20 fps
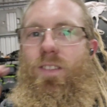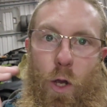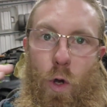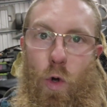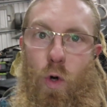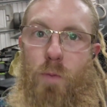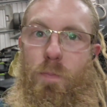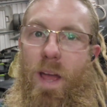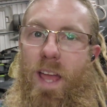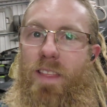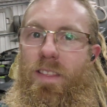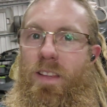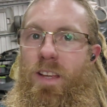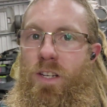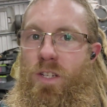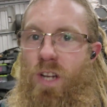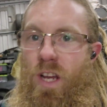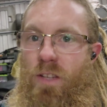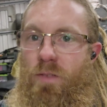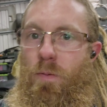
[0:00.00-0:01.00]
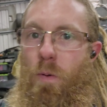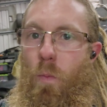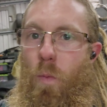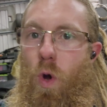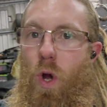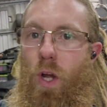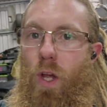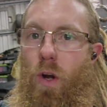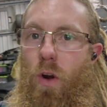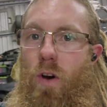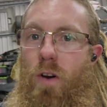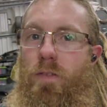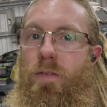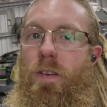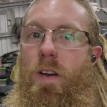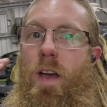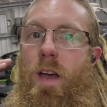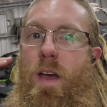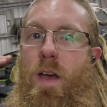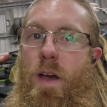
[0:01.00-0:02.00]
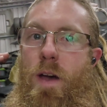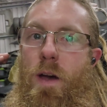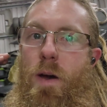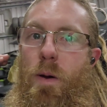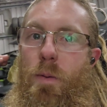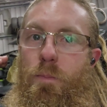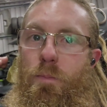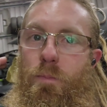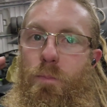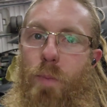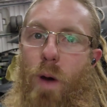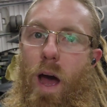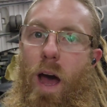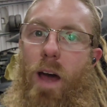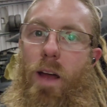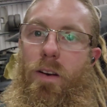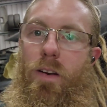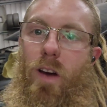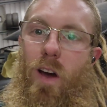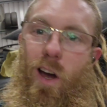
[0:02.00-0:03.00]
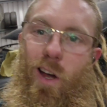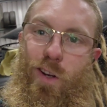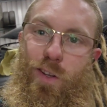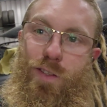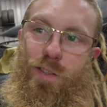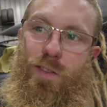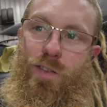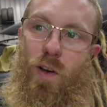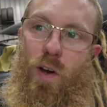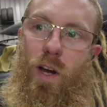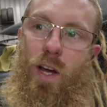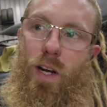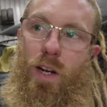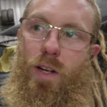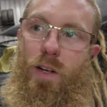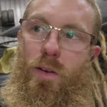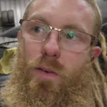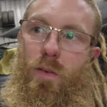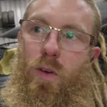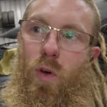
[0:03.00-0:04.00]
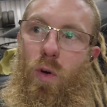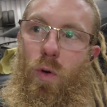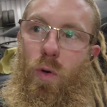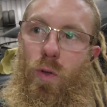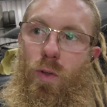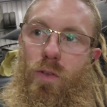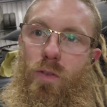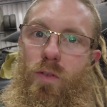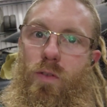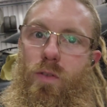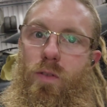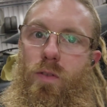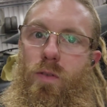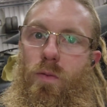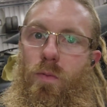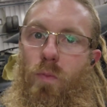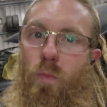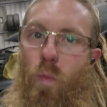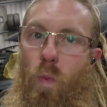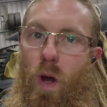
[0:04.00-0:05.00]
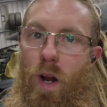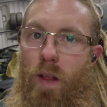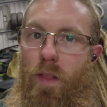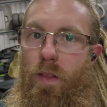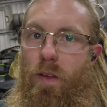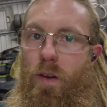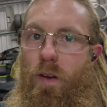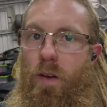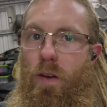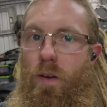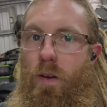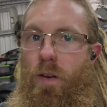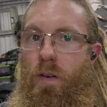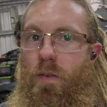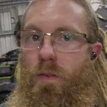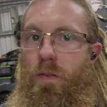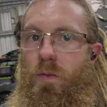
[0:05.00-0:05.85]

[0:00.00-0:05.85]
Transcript: It could have been the adjustment working off, but I decided, because one of the